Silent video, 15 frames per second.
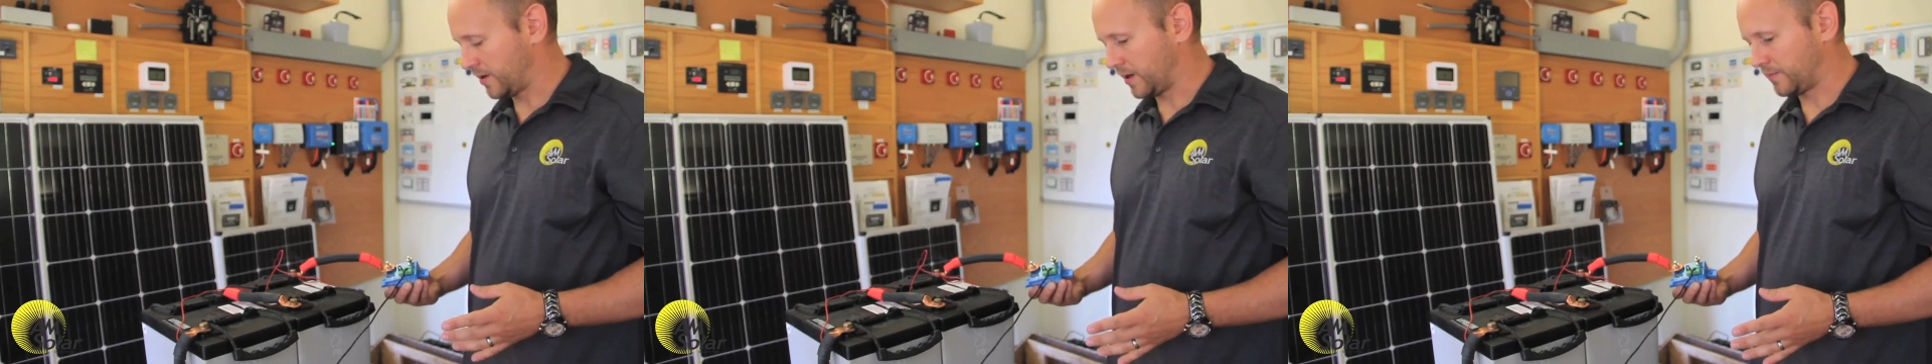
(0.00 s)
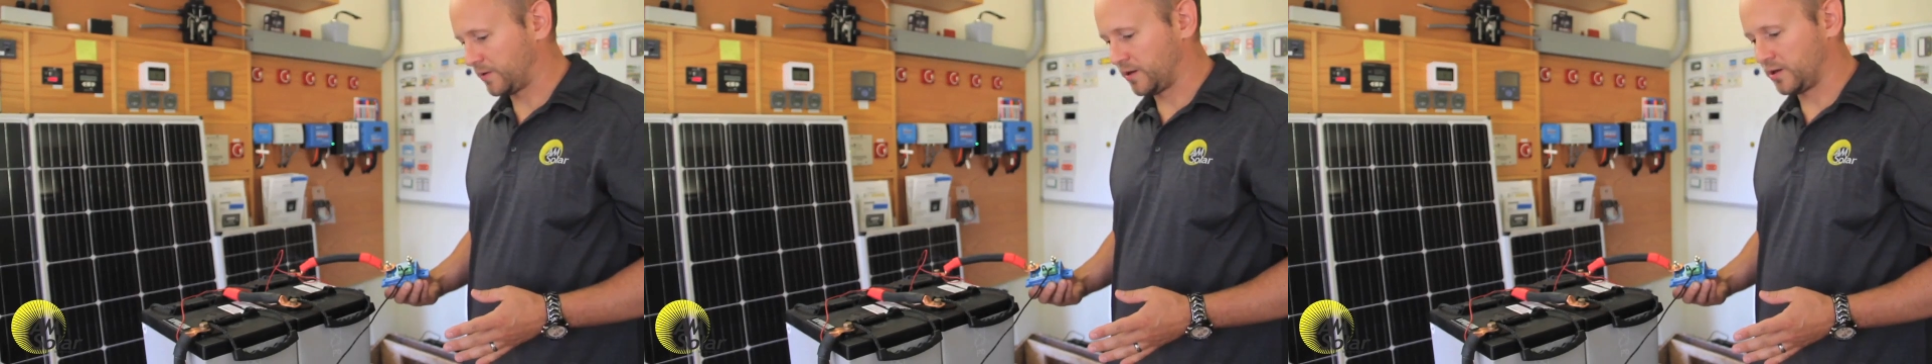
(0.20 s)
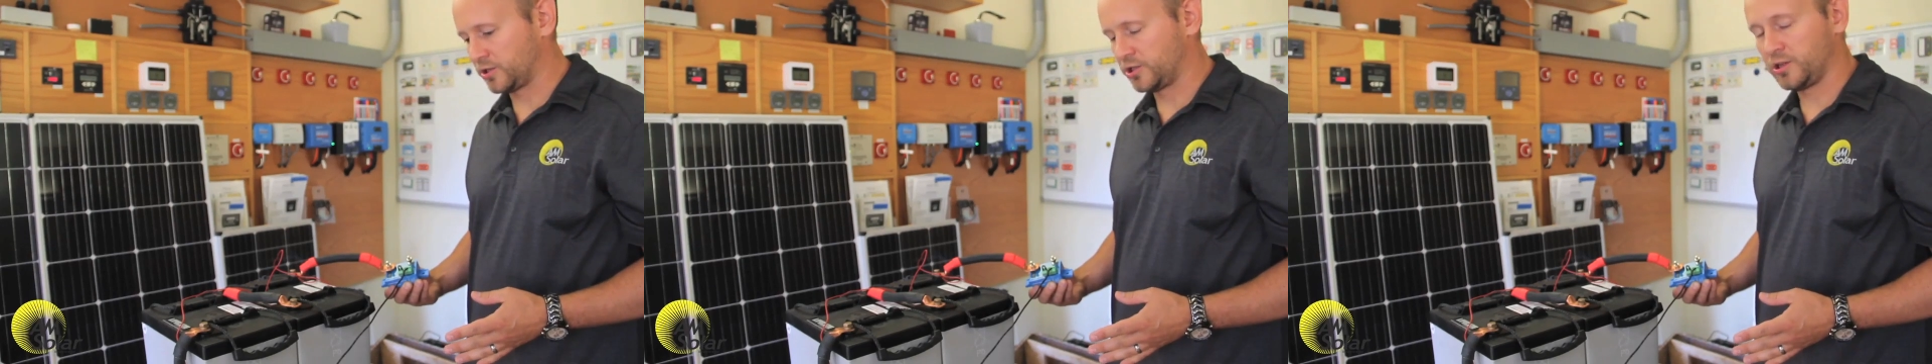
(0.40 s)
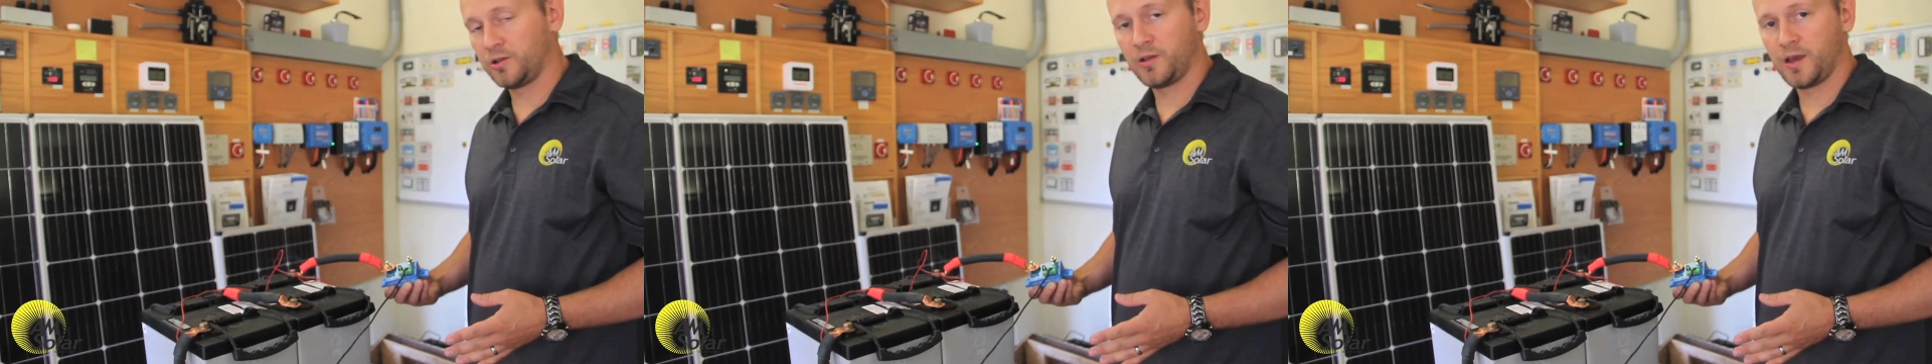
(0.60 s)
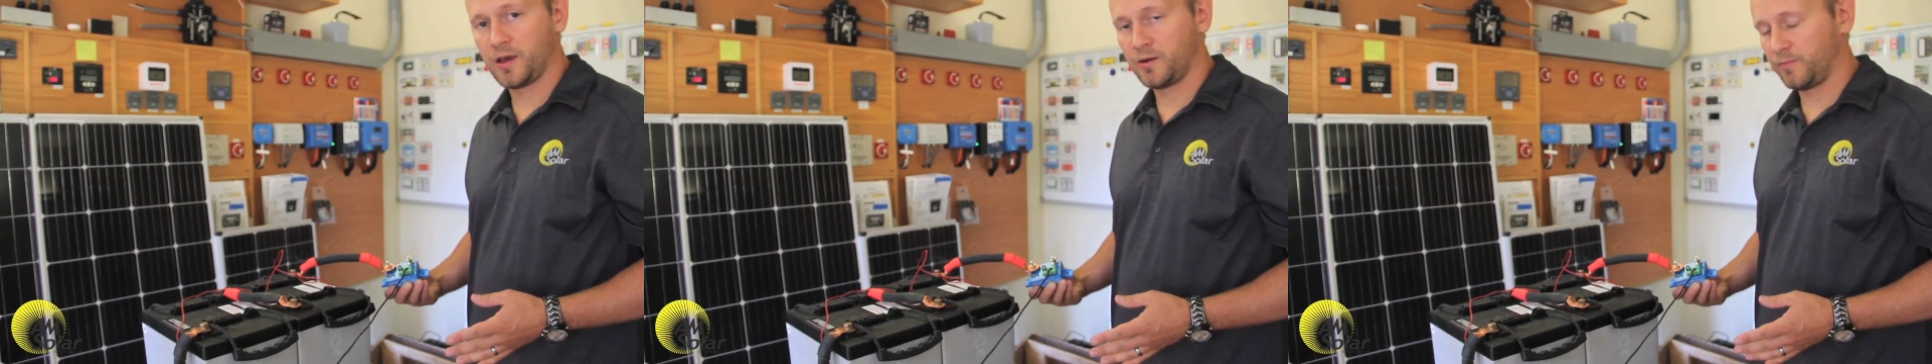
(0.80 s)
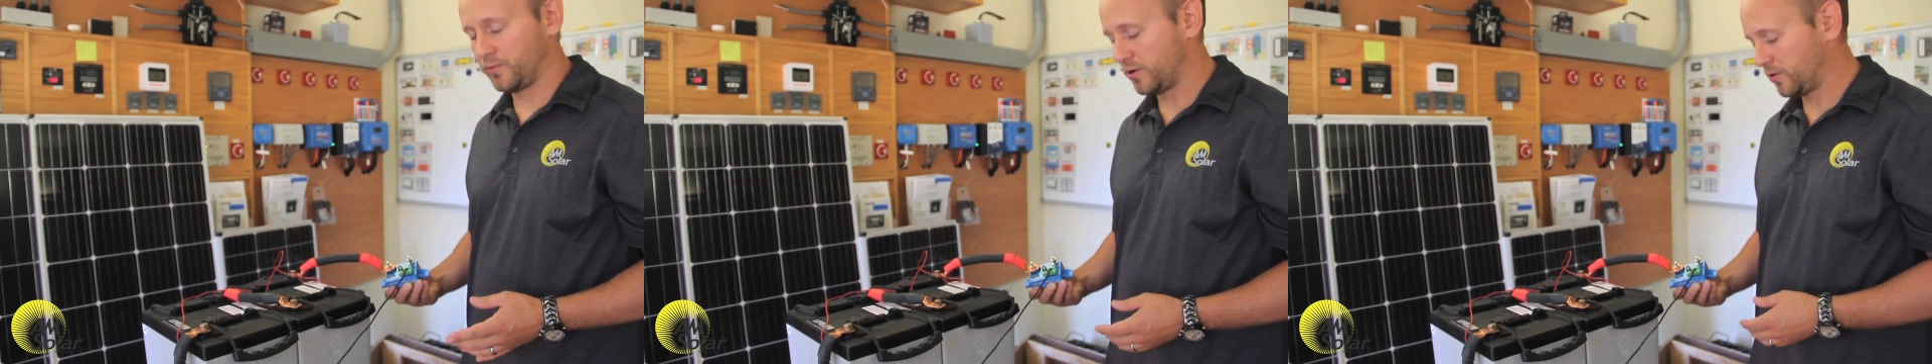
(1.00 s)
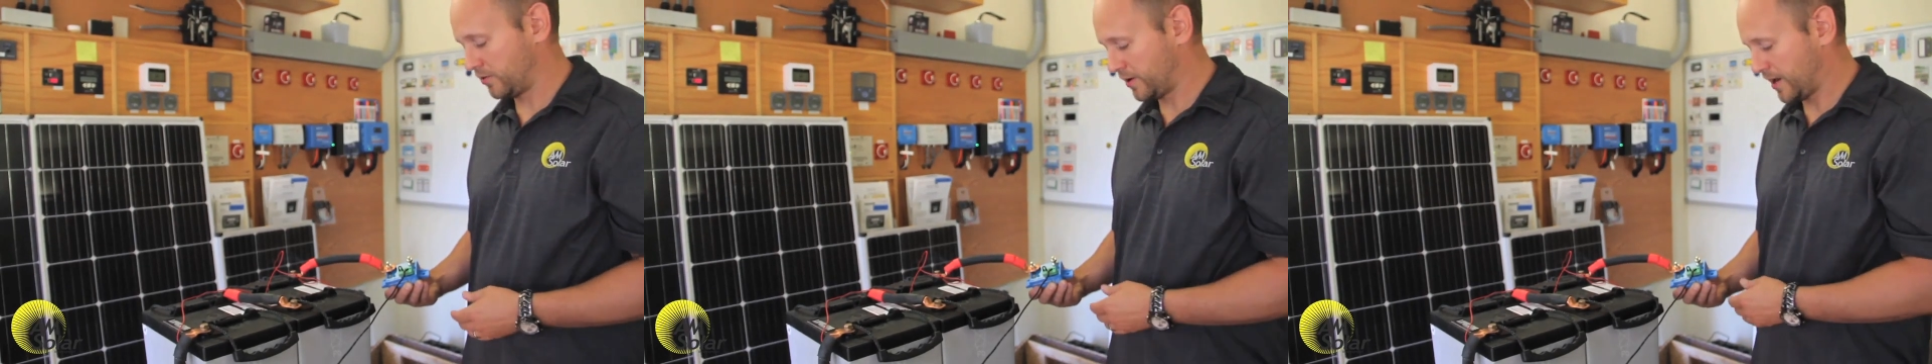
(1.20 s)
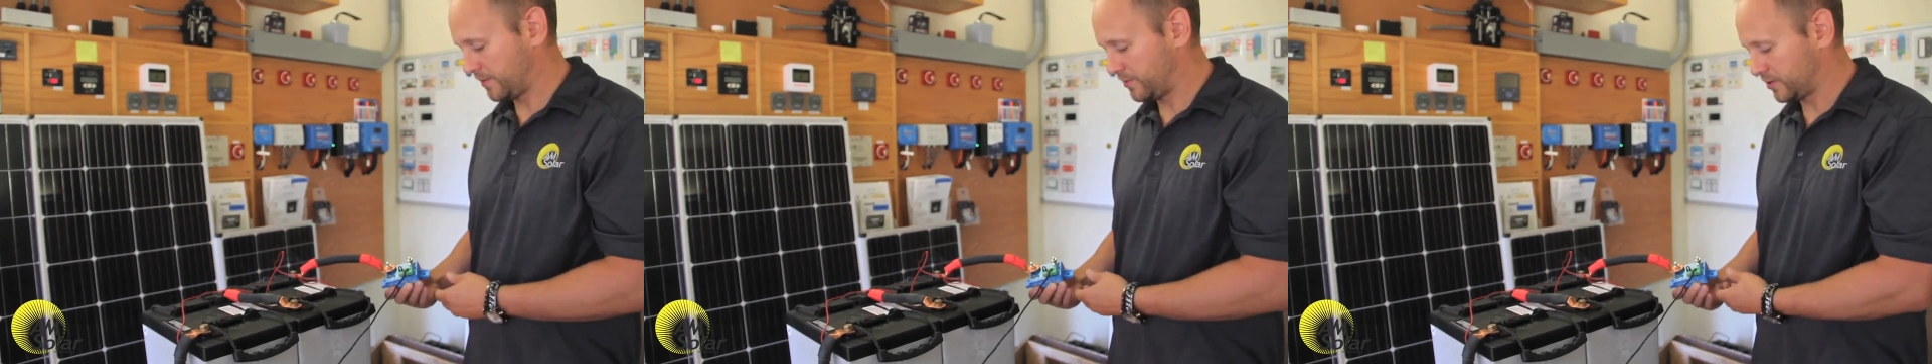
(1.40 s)
but I'm going to show you how to
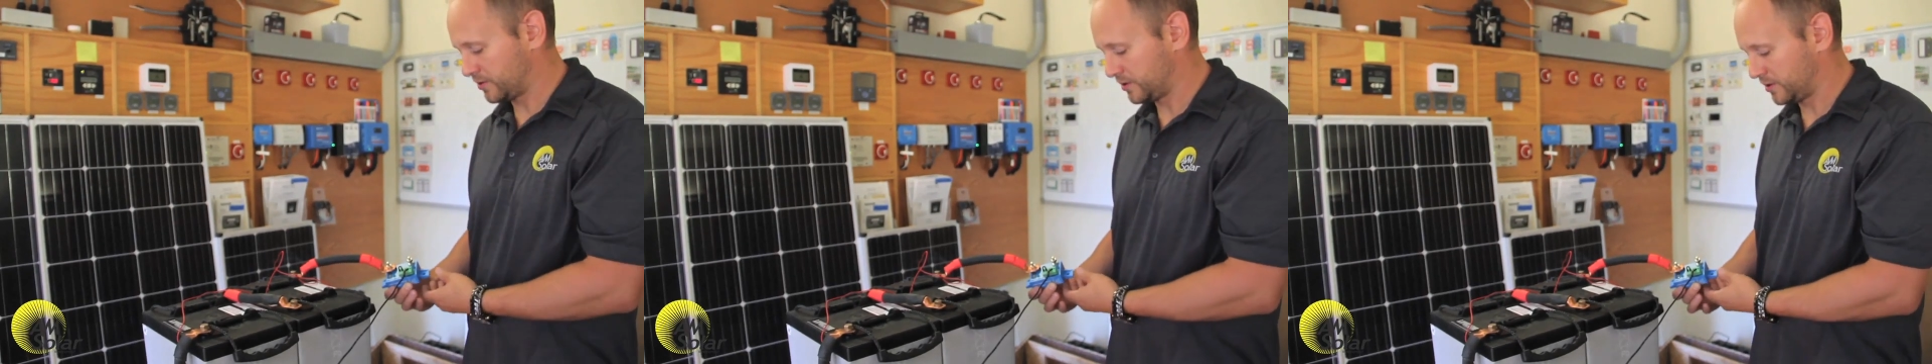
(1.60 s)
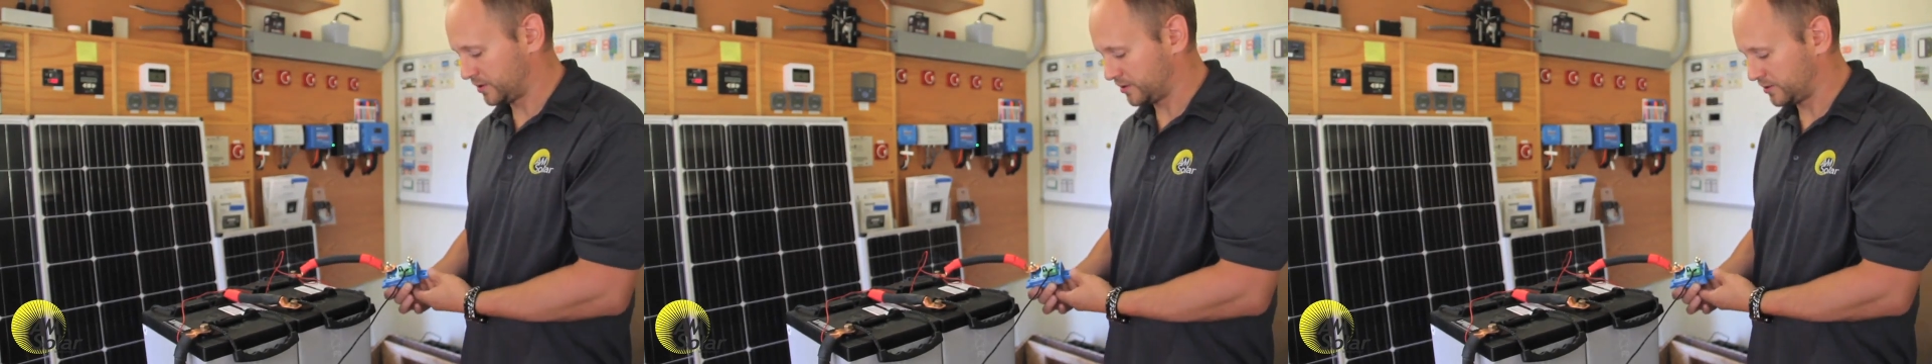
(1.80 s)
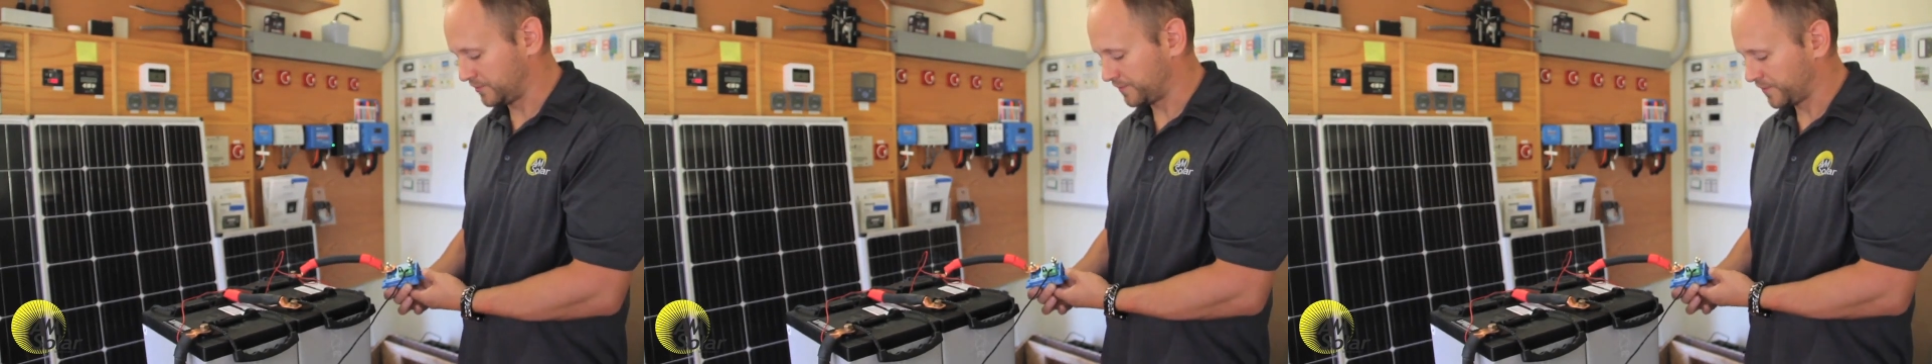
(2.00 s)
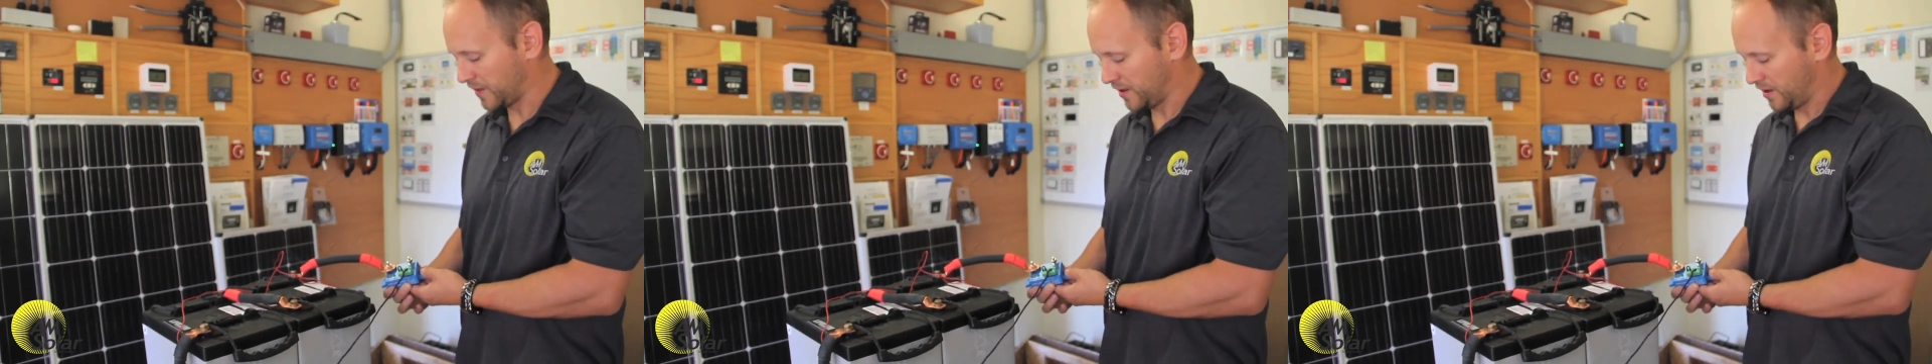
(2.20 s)
program your system.